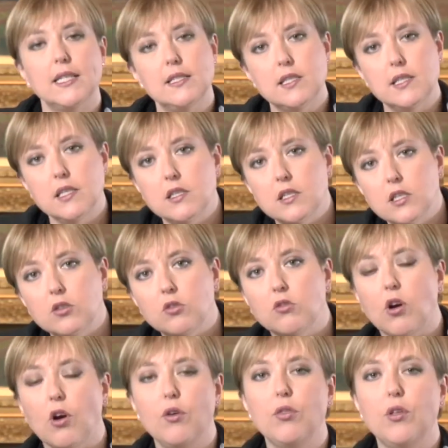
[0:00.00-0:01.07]
consistent
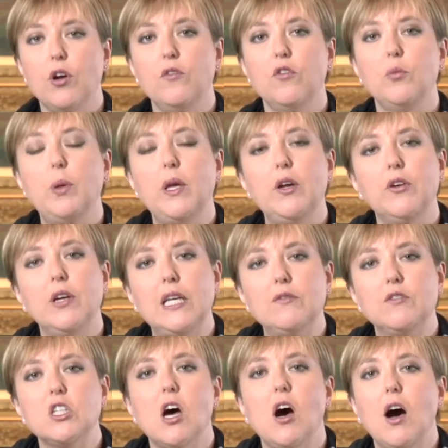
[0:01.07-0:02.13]
growth over a period
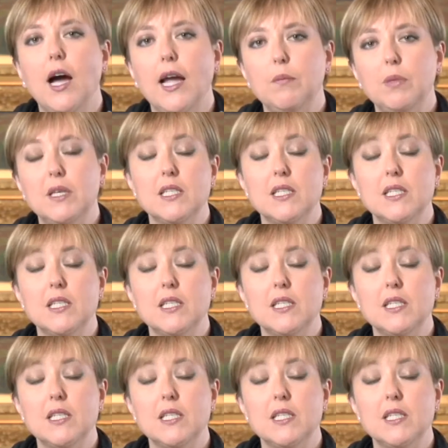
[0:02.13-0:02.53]
of time,